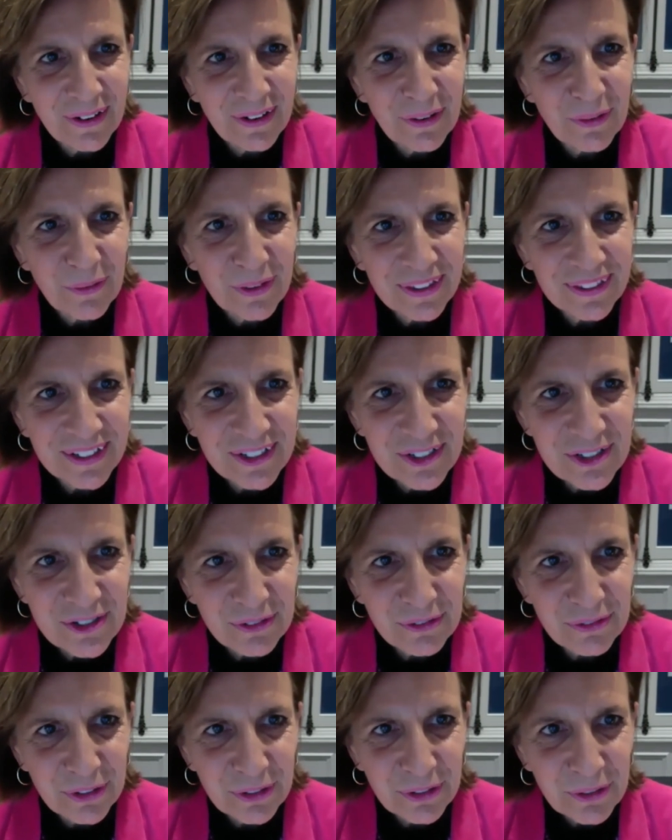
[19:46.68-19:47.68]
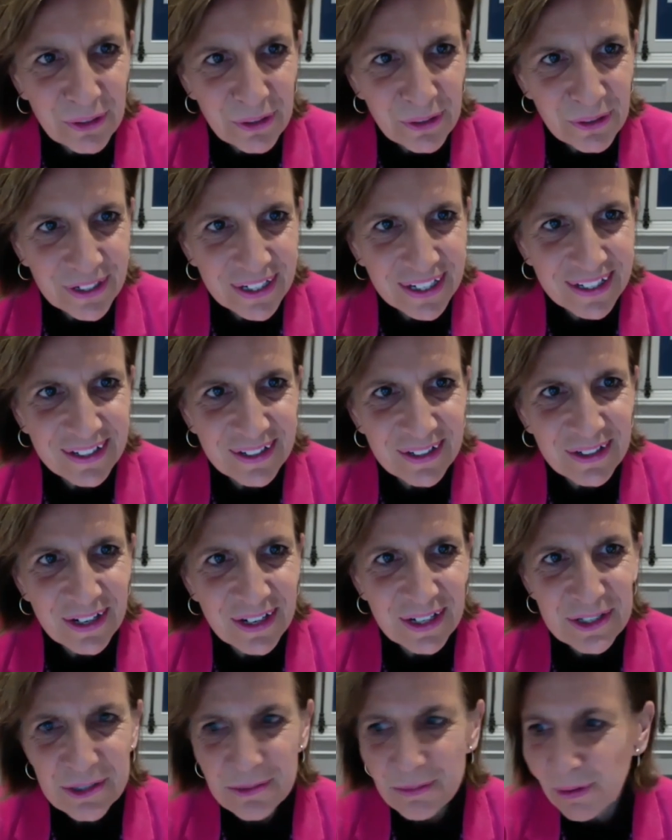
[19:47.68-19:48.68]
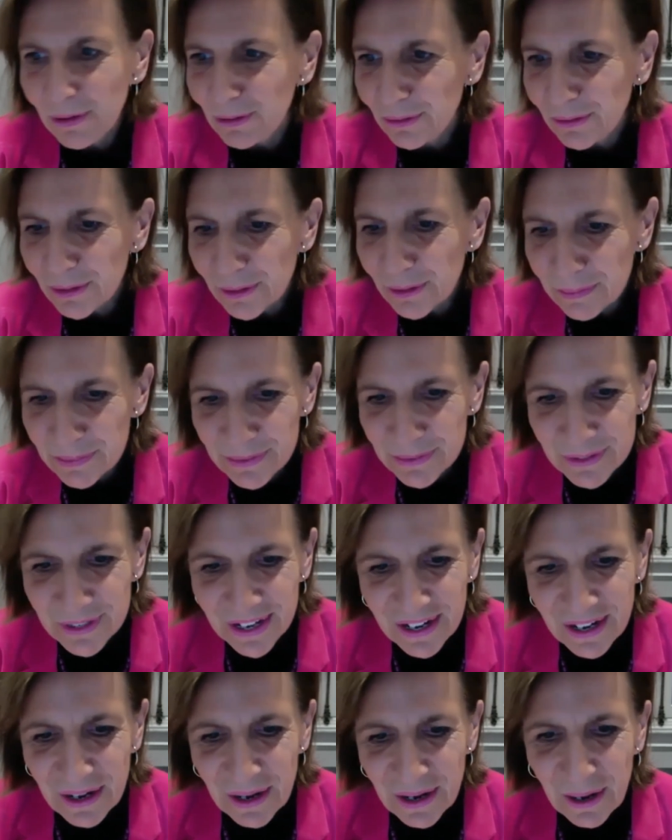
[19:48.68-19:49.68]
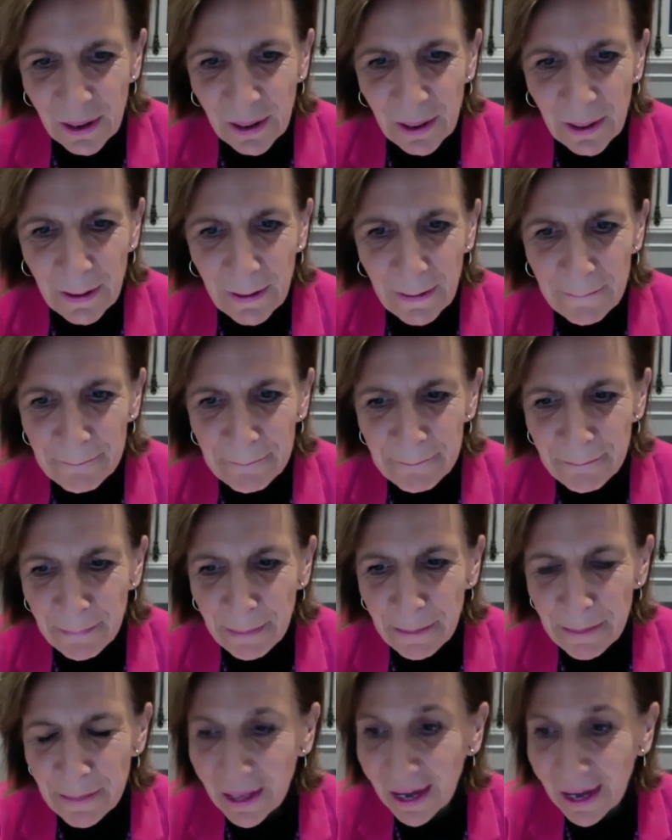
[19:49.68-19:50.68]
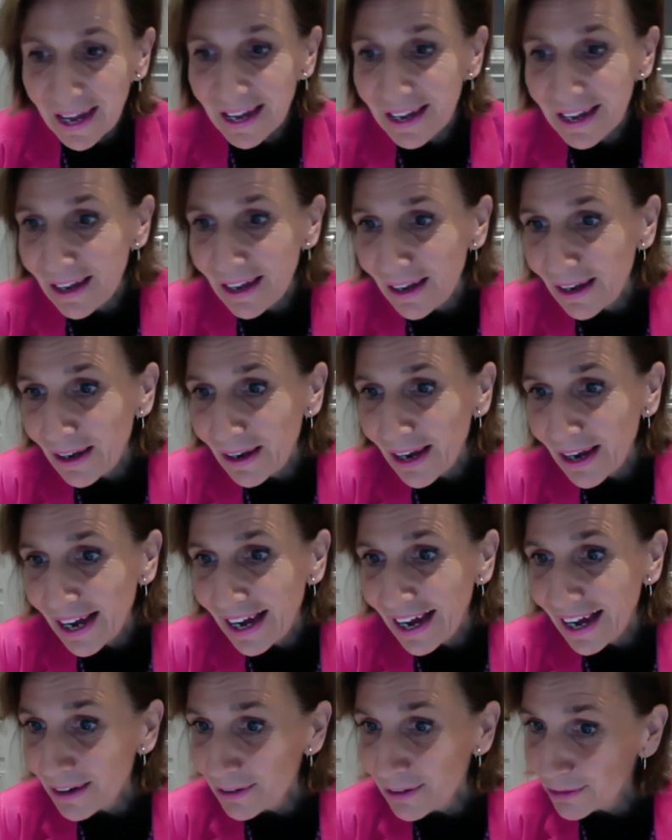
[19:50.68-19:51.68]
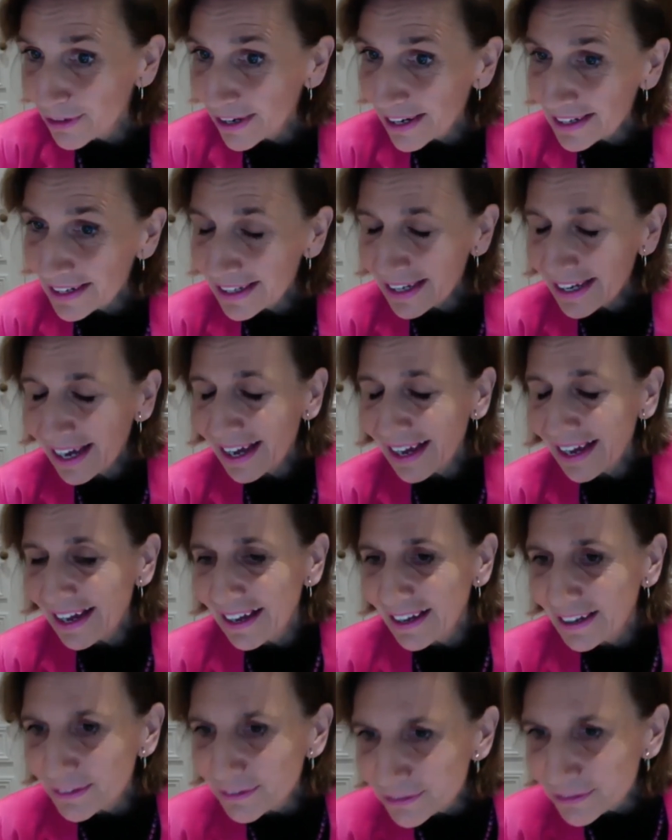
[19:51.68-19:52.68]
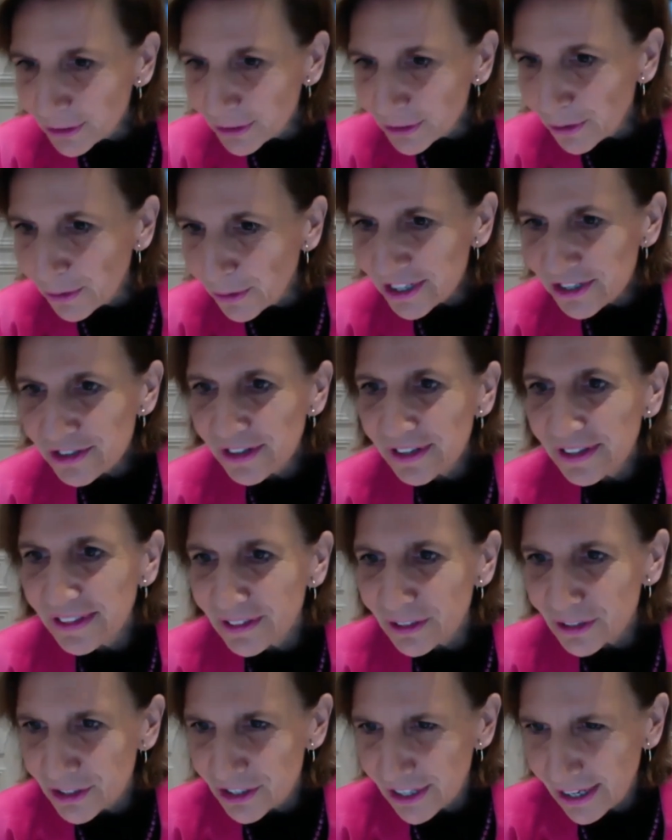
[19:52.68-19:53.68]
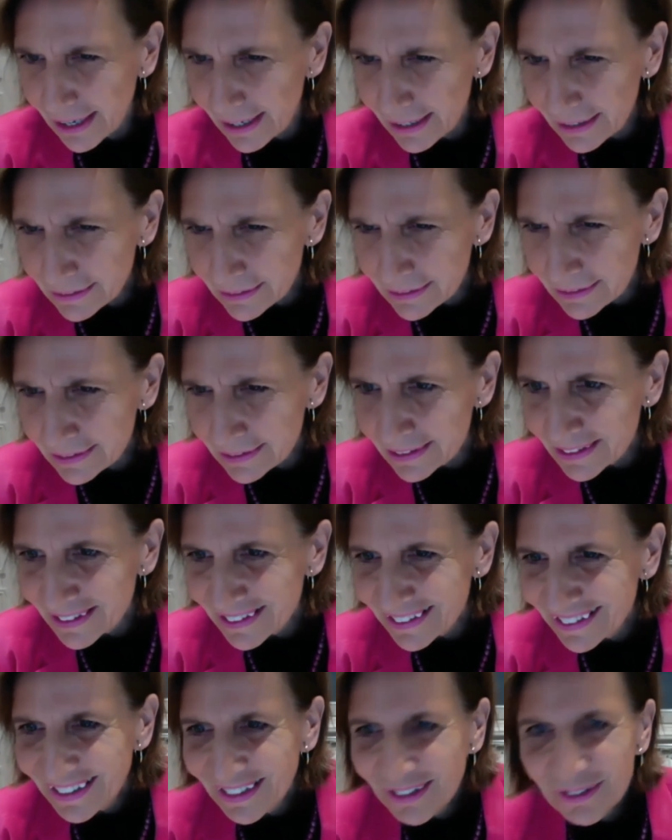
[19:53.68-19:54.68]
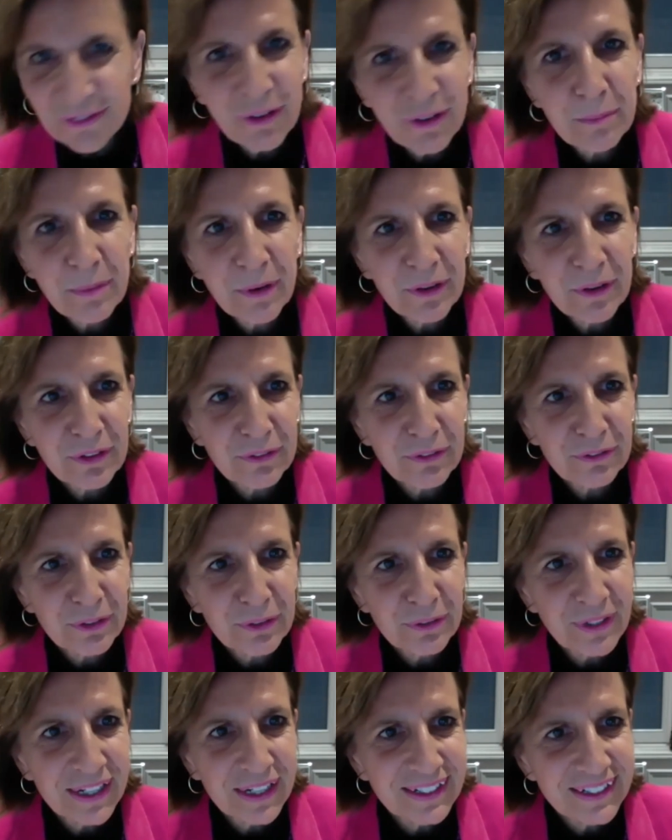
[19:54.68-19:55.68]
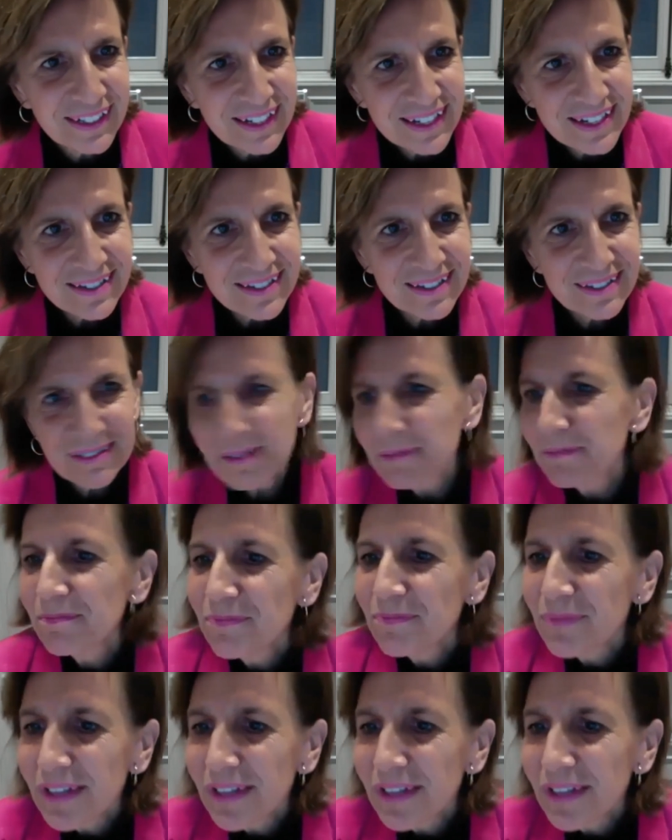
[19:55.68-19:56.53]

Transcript: with each of you in small groups. I already have a question in the chat for both of you ladies.